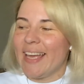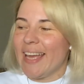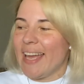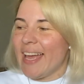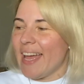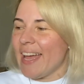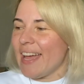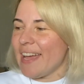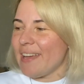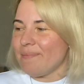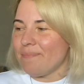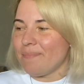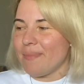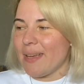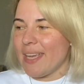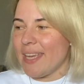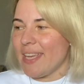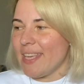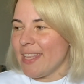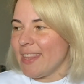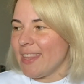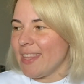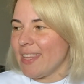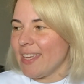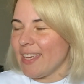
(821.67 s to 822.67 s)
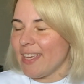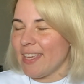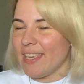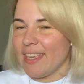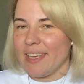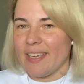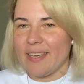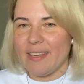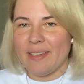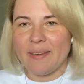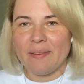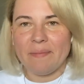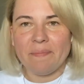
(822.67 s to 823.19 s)
I made
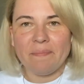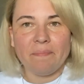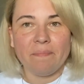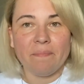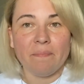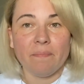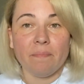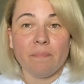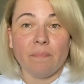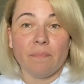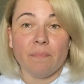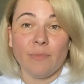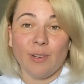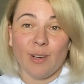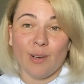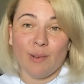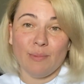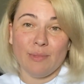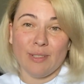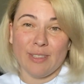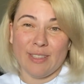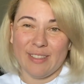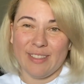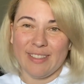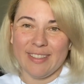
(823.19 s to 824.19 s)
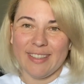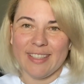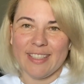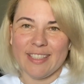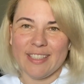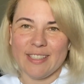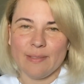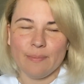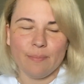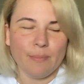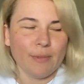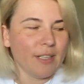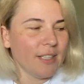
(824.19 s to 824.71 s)
probably not the
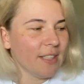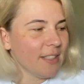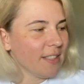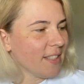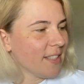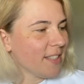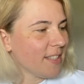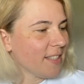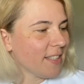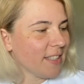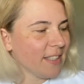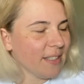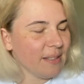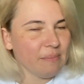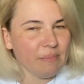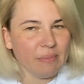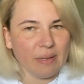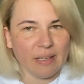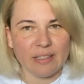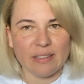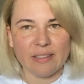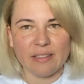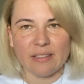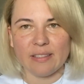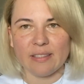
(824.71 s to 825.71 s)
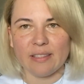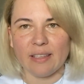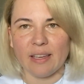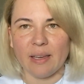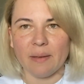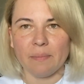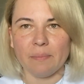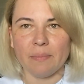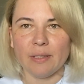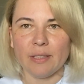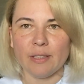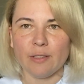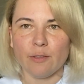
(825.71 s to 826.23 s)
smartest thing, but I
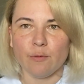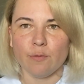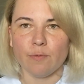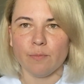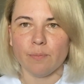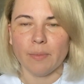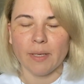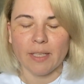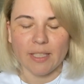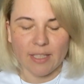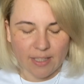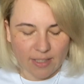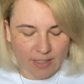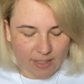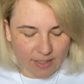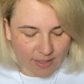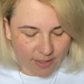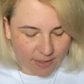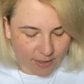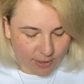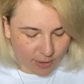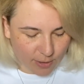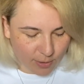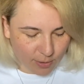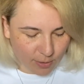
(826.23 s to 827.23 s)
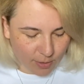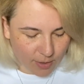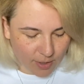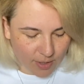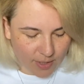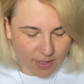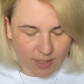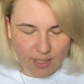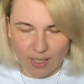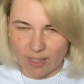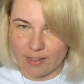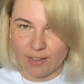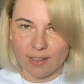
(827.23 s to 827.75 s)
believe many knitters do
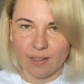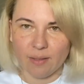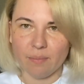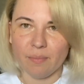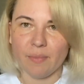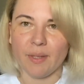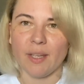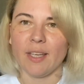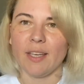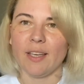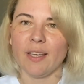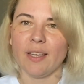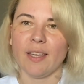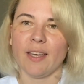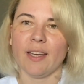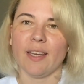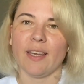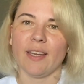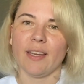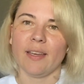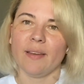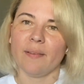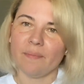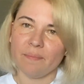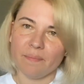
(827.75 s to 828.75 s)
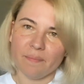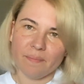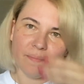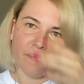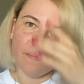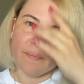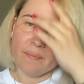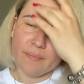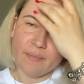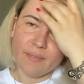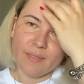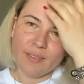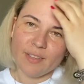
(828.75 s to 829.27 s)
this. I didn't make a
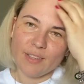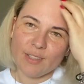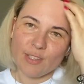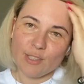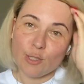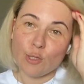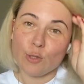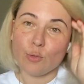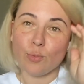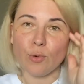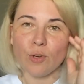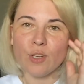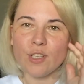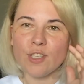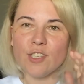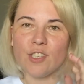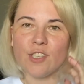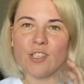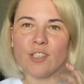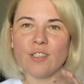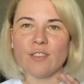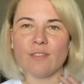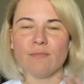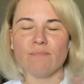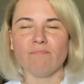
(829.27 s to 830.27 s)
swatch.